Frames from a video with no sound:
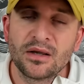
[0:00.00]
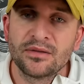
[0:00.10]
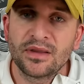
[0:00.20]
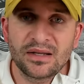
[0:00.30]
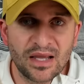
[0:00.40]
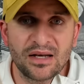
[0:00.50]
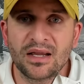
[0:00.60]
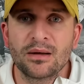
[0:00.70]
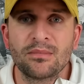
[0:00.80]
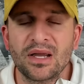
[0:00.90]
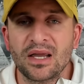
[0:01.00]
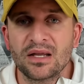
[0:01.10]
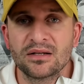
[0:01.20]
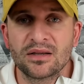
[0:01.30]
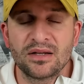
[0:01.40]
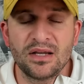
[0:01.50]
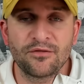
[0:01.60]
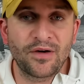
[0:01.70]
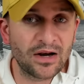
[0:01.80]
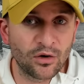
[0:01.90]
They get him in the
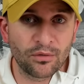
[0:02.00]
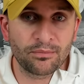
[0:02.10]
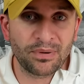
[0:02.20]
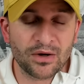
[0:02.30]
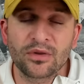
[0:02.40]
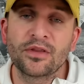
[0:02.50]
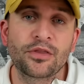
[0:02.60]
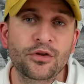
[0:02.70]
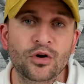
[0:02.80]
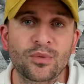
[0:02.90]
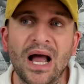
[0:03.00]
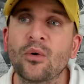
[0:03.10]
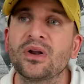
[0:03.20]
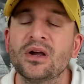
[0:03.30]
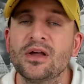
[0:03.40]
final pick in the third round.